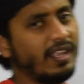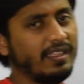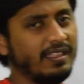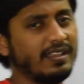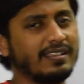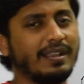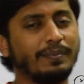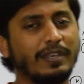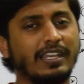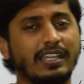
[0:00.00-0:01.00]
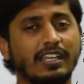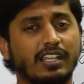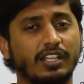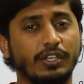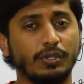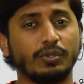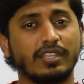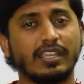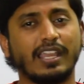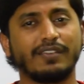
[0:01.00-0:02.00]
There is a completely a new
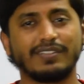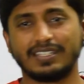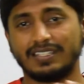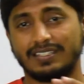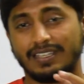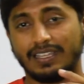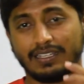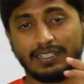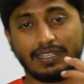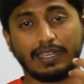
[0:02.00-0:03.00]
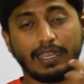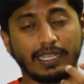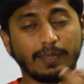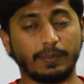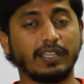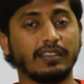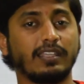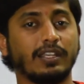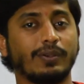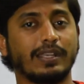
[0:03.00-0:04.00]
thing, and which is uh, a typical
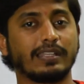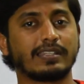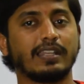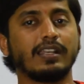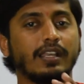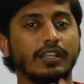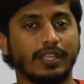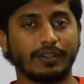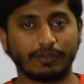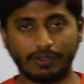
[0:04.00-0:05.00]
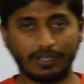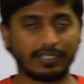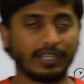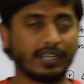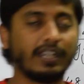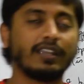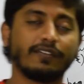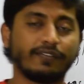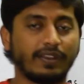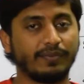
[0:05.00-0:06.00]
thing to understand. You have to concentrate
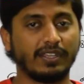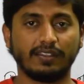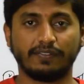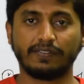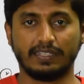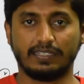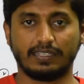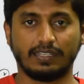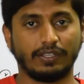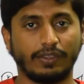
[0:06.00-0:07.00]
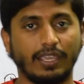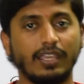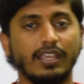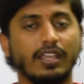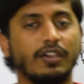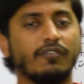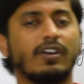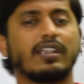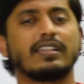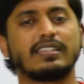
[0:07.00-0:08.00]
from the first. Okay,
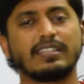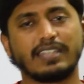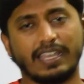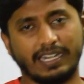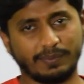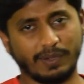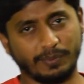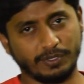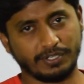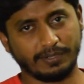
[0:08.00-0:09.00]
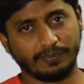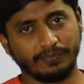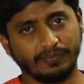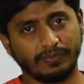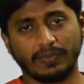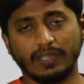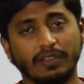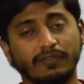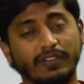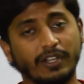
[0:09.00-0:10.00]
what is this direct proportion?
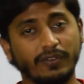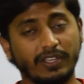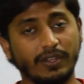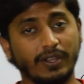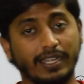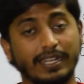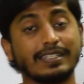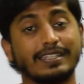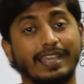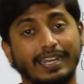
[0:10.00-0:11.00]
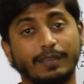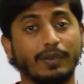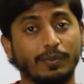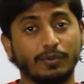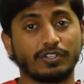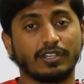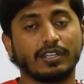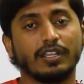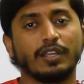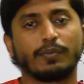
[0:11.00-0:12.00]
When do we call it as direct proportion?
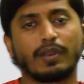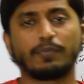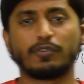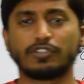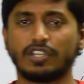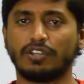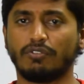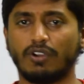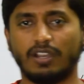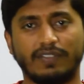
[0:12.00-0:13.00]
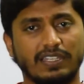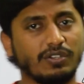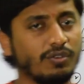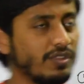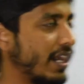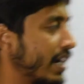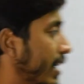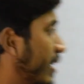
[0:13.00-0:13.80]
Proportion, you always know that it